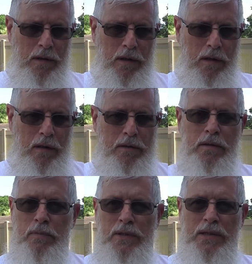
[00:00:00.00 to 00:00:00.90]
and
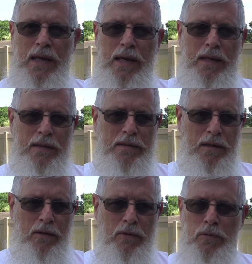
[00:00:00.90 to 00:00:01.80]
some stakes.
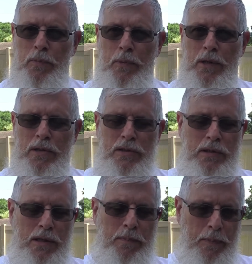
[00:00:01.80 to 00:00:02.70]
Those were pretty
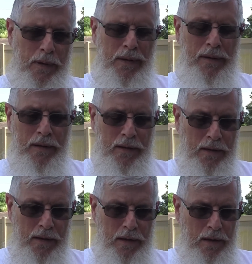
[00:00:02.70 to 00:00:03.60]
cheap.
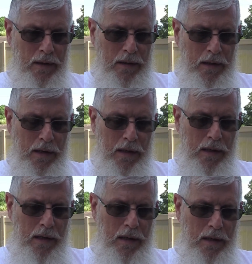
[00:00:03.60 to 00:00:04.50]

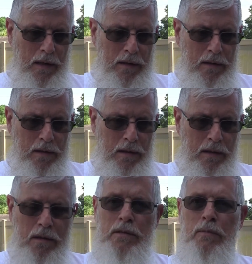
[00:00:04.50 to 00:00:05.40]
And
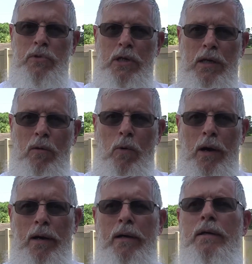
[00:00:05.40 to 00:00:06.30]
some chicken
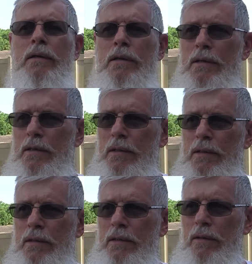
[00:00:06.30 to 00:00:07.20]
wire.
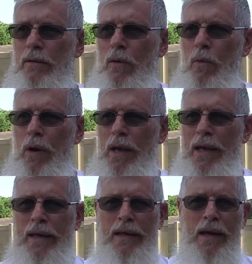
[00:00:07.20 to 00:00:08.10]
I don't know why
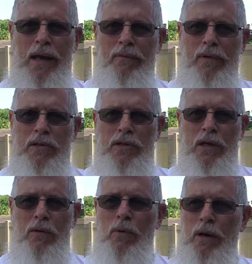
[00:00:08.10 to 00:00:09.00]
I didn't have any
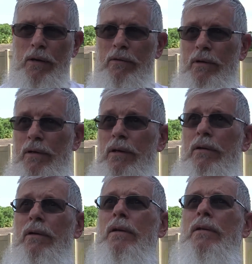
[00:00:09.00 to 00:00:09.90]
chicken wire around here.